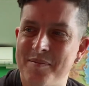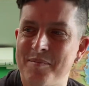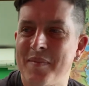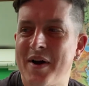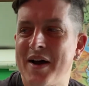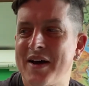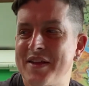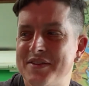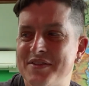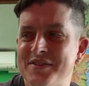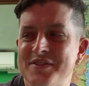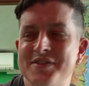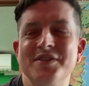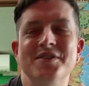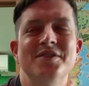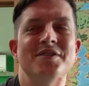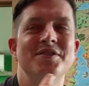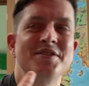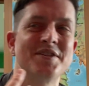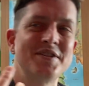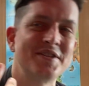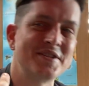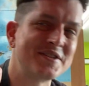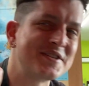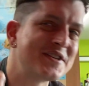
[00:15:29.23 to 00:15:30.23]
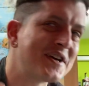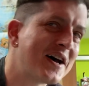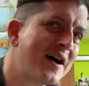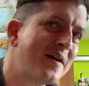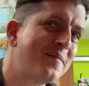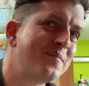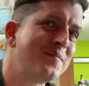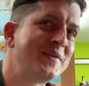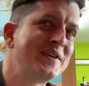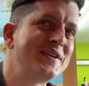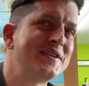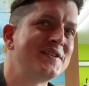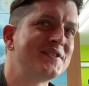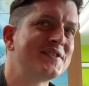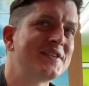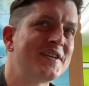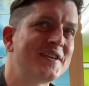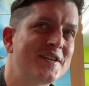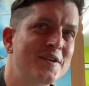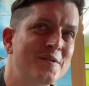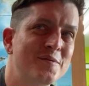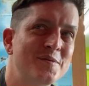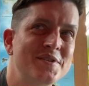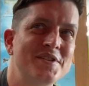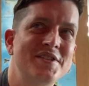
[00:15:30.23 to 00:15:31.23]
monsters and zombies
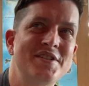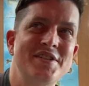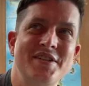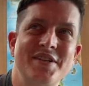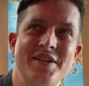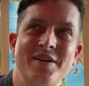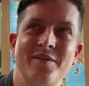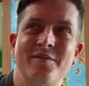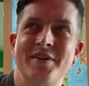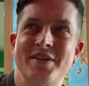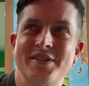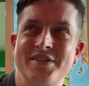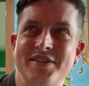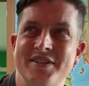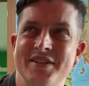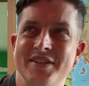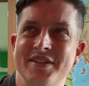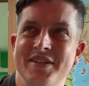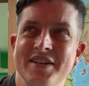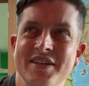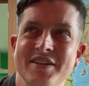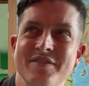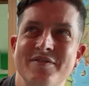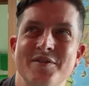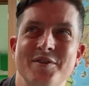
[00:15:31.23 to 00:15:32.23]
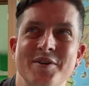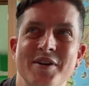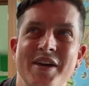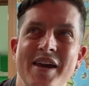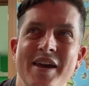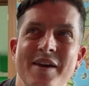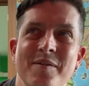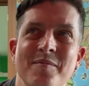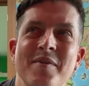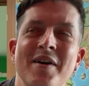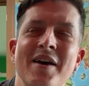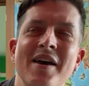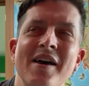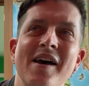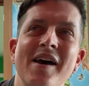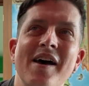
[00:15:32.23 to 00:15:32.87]
like you would see in a Resident Evil game.